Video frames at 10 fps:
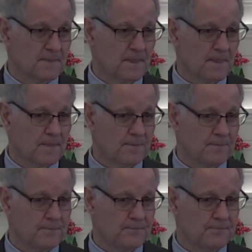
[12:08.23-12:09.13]

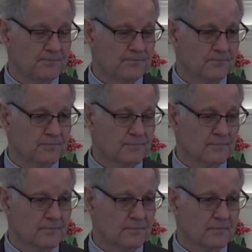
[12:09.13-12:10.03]

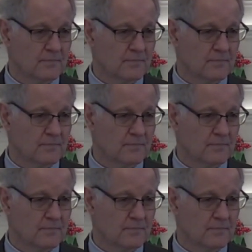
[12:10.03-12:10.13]
[no speech]